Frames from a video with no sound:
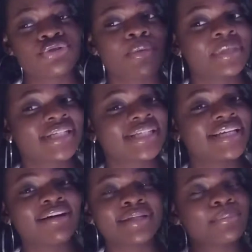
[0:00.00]
you want me to see
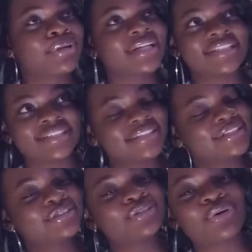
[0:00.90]
now that pregnancy
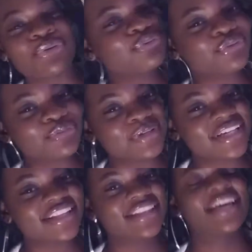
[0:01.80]
is over
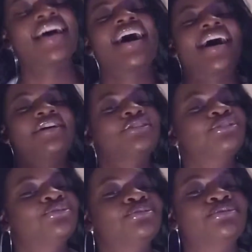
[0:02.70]
with. I can do,
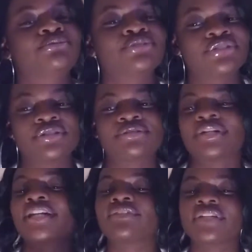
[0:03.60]

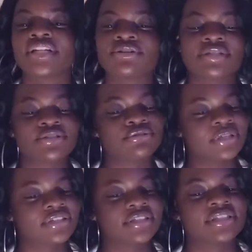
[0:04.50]
other videos and do
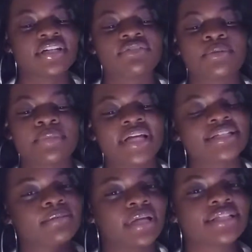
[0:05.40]
other stuff and blase,
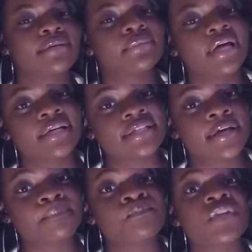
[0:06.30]
blase, blase.
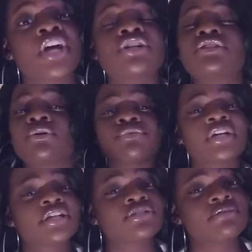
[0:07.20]
Don't
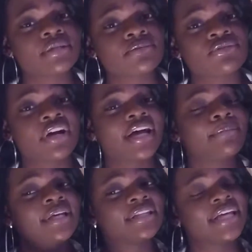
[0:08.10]
forget to subscribe.
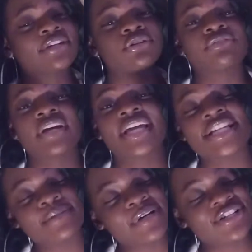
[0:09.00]
Hit that
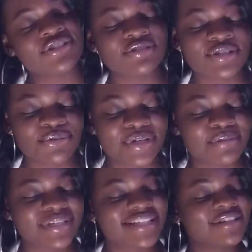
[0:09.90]
notification bell because you don't want to
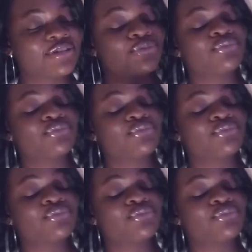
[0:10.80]
miss any new